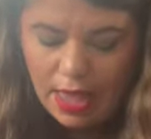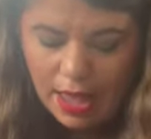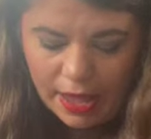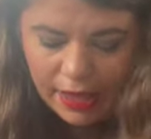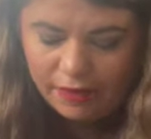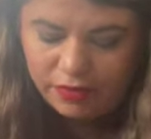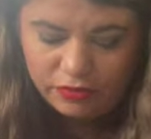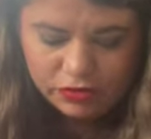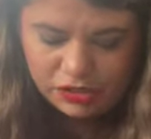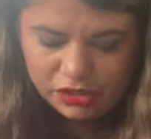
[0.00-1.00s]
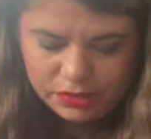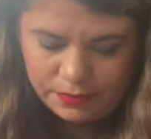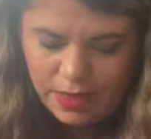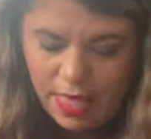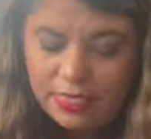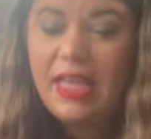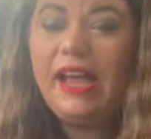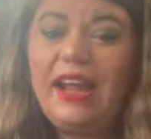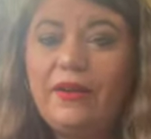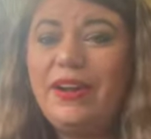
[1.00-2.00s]
I gave it 4 stars.
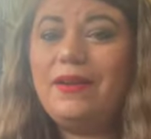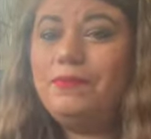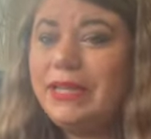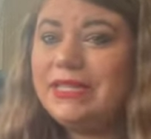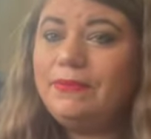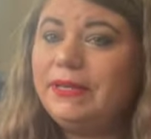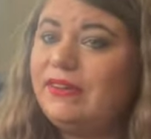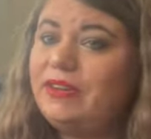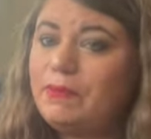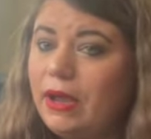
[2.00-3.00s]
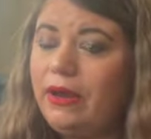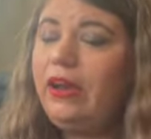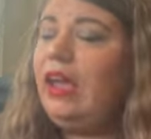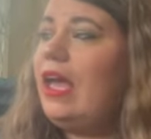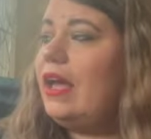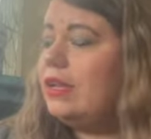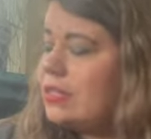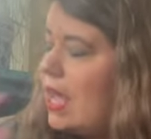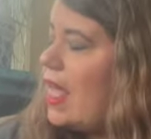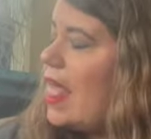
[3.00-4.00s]
Then I read Blitz by Deveny Perry,
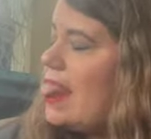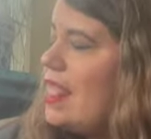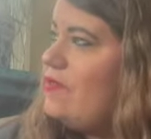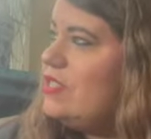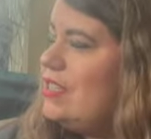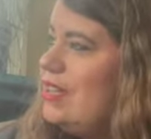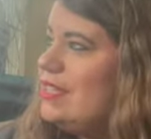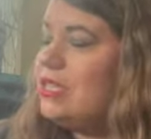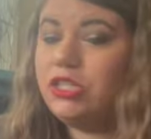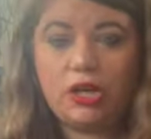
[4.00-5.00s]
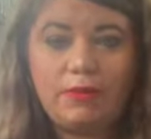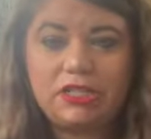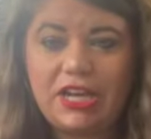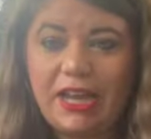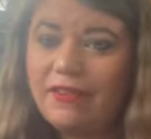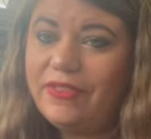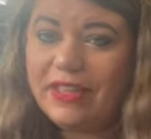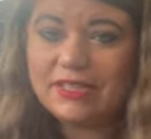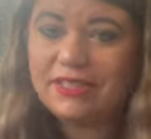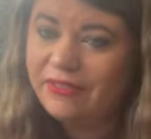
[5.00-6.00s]
and I loved this so much. I gave
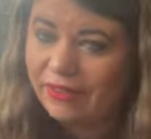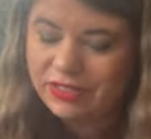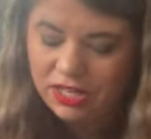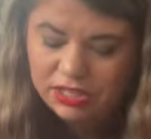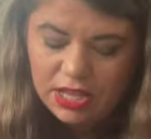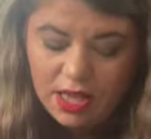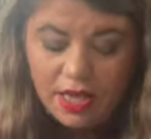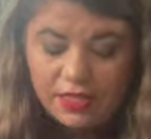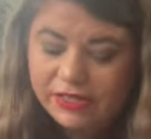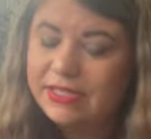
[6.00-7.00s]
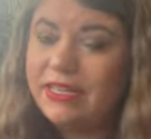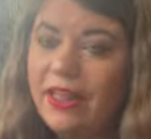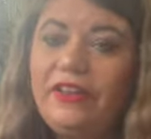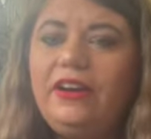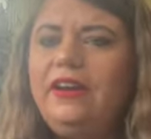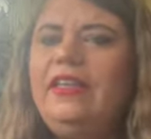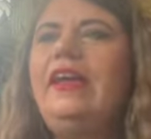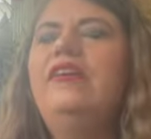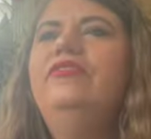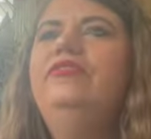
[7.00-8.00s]
this 5 stars. This is another
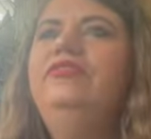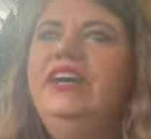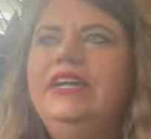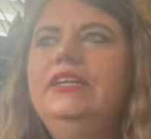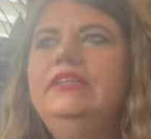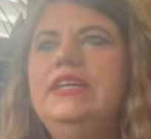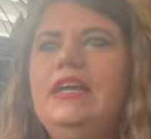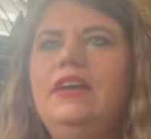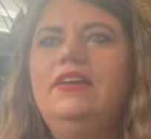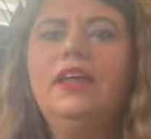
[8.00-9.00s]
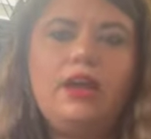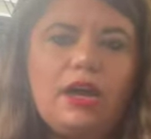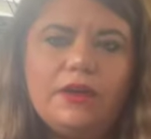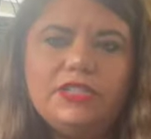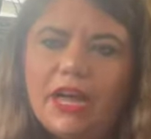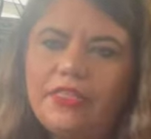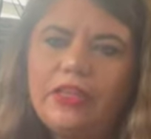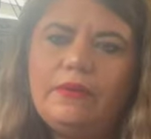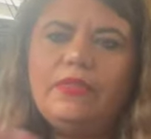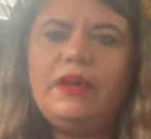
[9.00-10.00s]
like fun take on like a coach
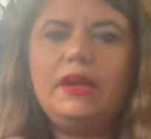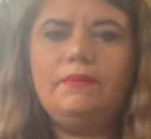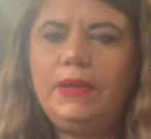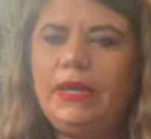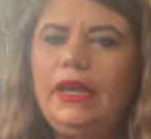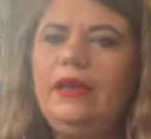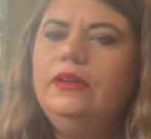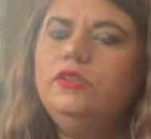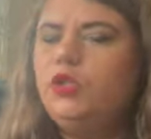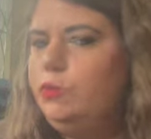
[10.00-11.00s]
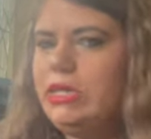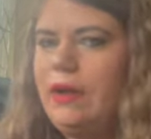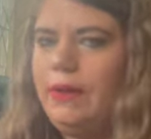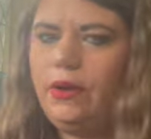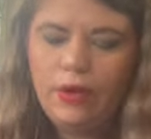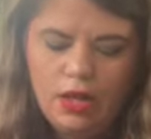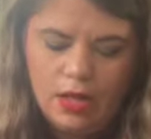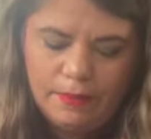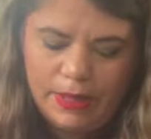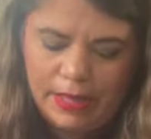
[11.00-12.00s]
athlete without it being super taboo,
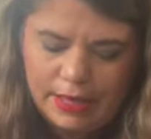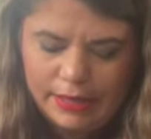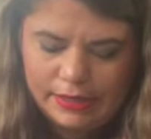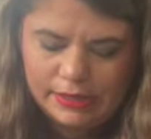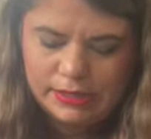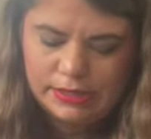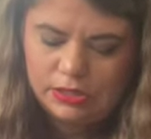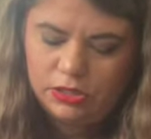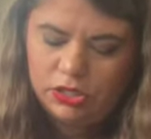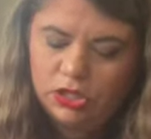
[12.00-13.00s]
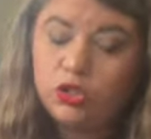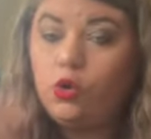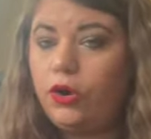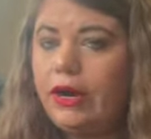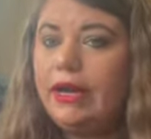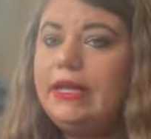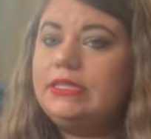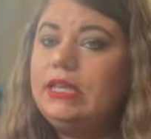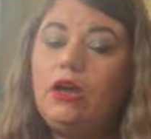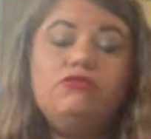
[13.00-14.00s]
because Torin is
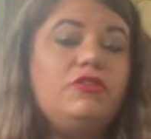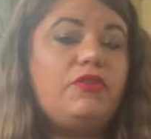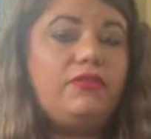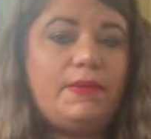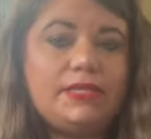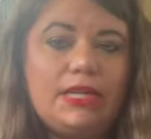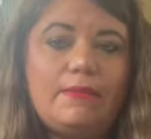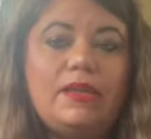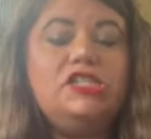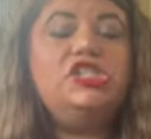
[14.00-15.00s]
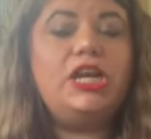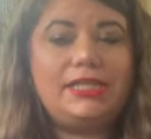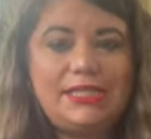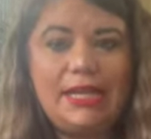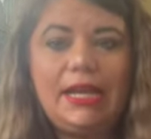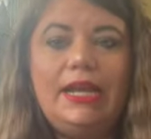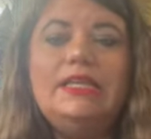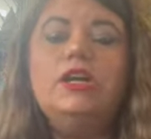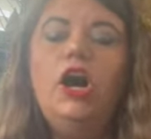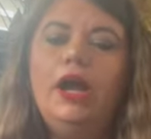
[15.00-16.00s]
the coach of the football team and Jensen
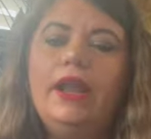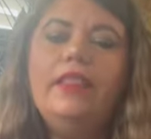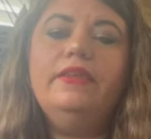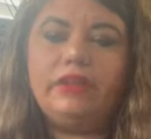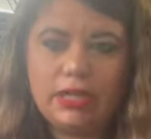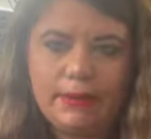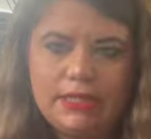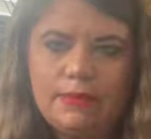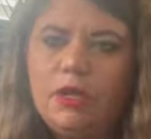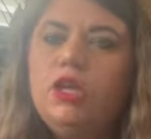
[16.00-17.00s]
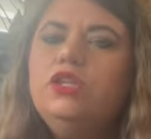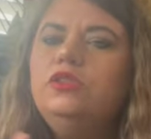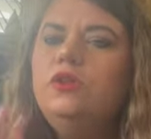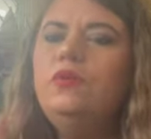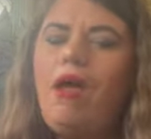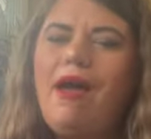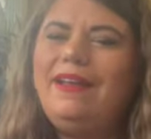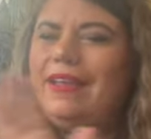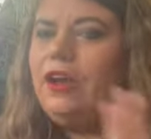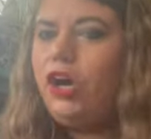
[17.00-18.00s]
is on the volleyball team. So
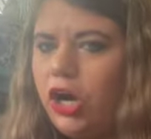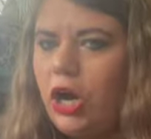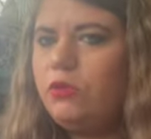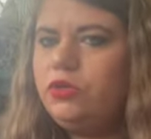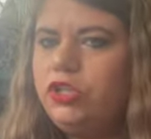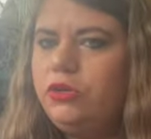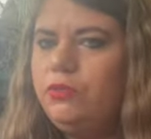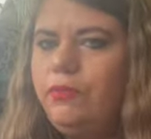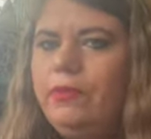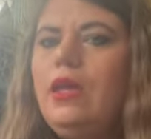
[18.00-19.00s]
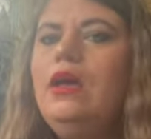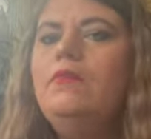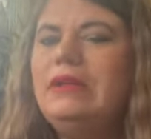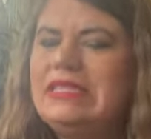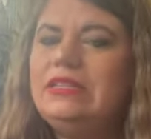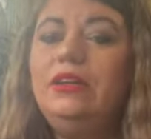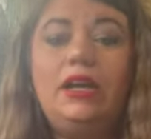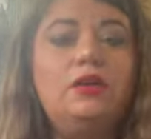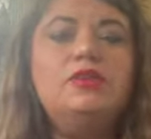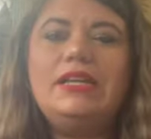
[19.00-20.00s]
not her coach, but still a
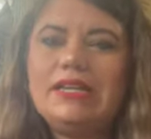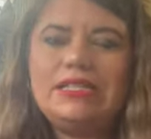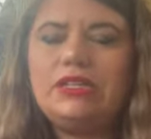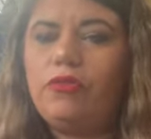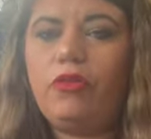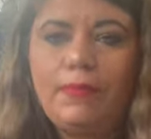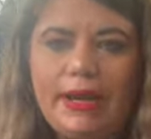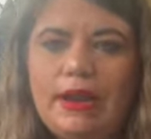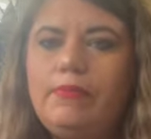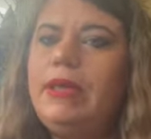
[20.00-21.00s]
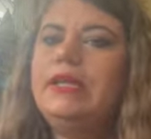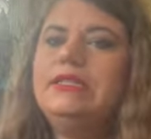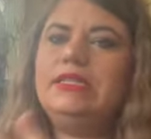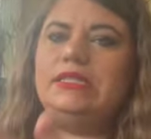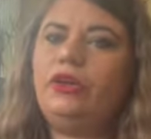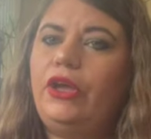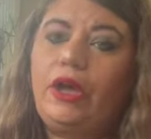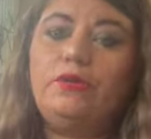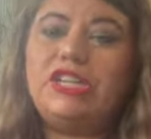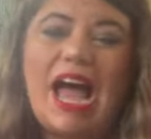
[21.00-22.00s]
coach. It is still forbidden because he's still a
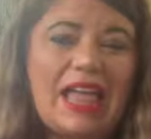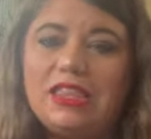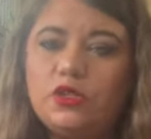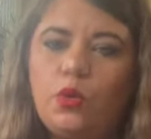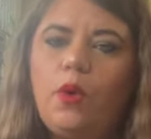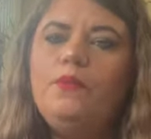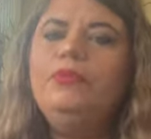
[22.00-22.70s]
coach at the school.